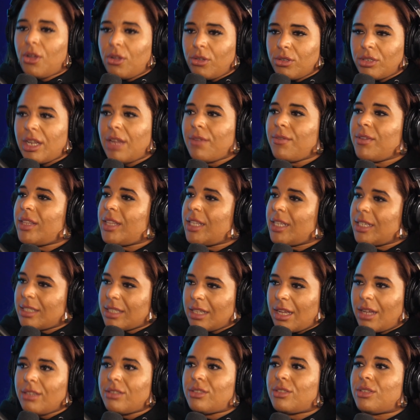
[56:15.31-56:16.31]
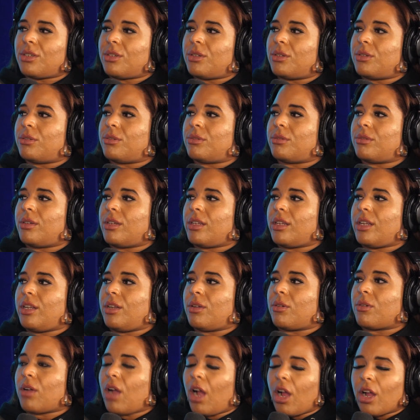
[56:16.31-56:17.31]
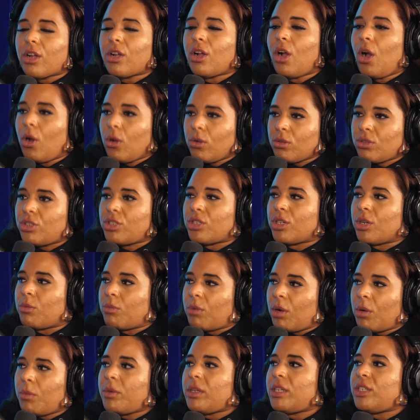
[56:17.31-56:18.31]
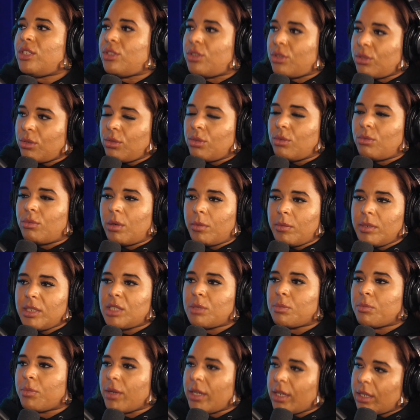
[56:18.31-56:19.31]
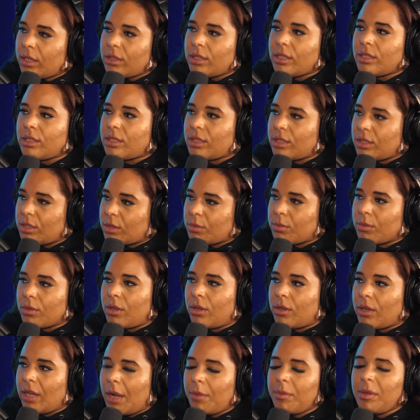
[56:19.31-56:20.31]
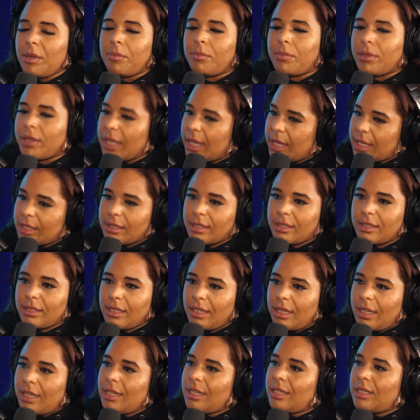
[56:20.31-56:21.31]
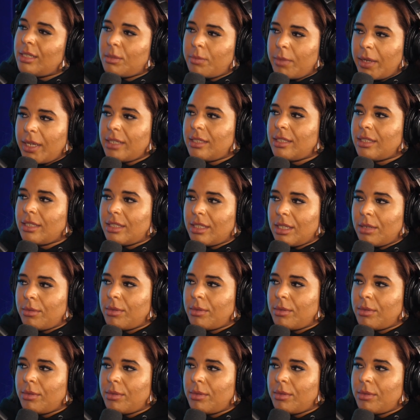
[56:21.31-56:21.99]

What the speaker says: everything is also, our culture, what we do, what we sprinkle into this world, how we bless spaces that we